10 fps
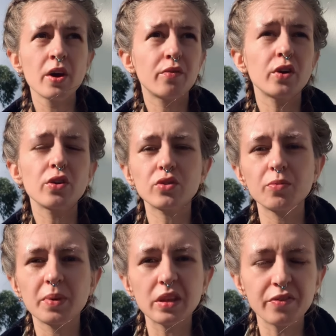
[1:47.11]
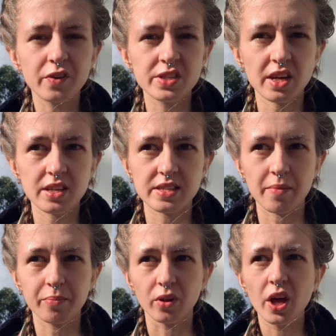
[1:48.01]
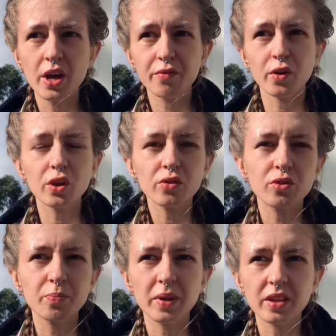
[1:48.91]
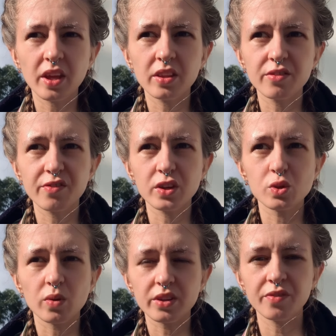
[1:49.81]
for you to be the first example, for you to be the individual,